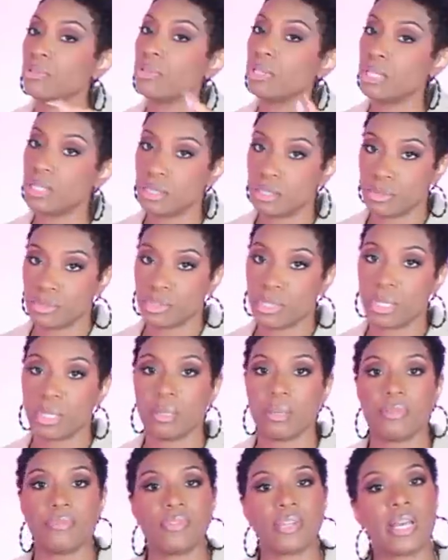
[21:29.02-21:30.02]
you can get it on
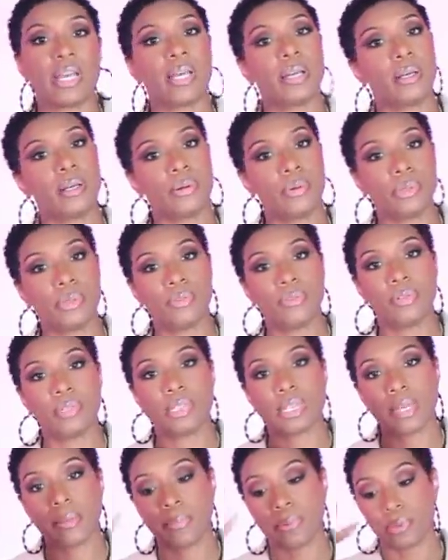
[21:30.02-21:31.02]
sale. If not, going over to
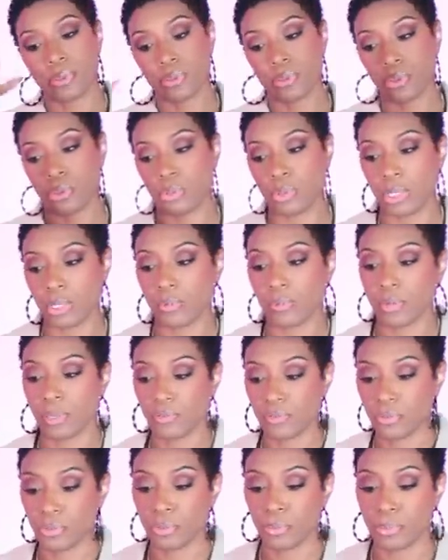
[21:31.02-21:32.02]
Zappos, you're going to have to
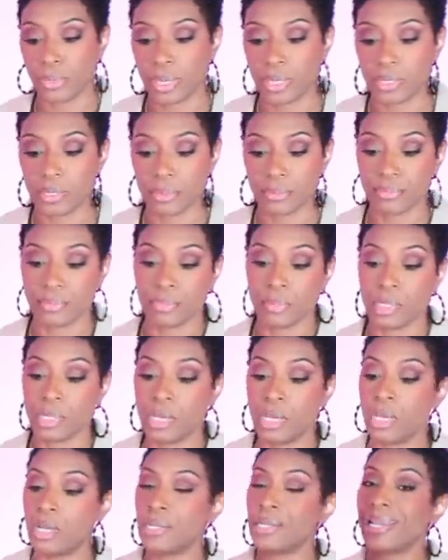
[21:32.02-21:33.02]
pay full price.
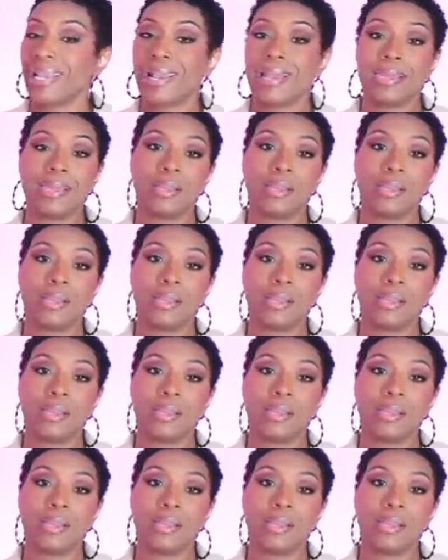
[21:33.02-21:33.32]
They got